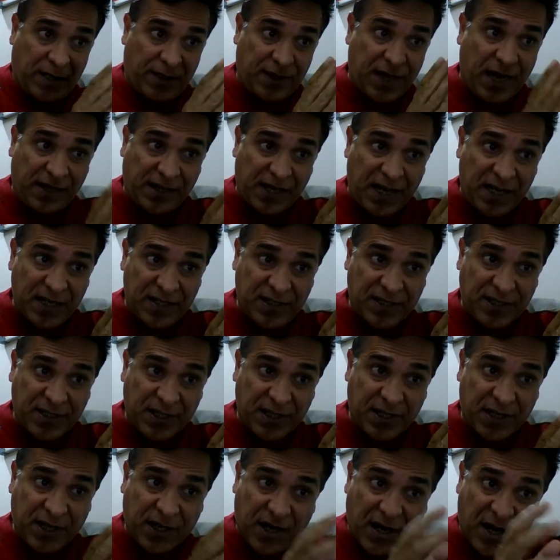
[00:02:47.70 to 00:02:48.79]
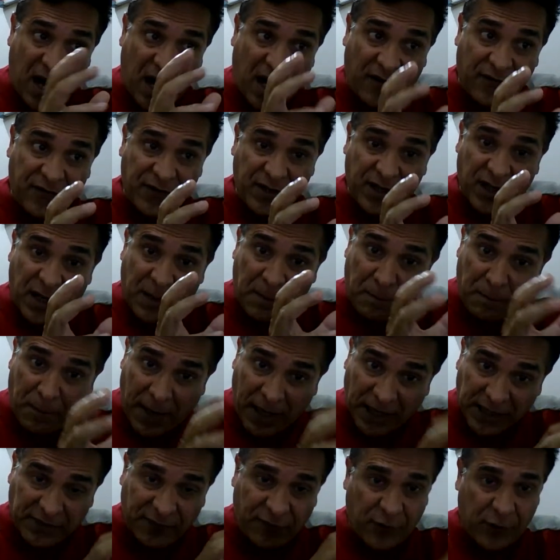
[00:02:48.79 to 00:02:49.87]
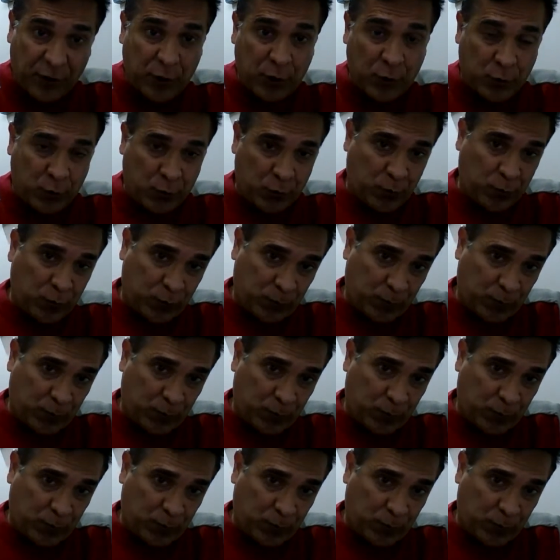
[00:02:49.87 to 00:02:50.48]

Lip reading: that has carved a path for you.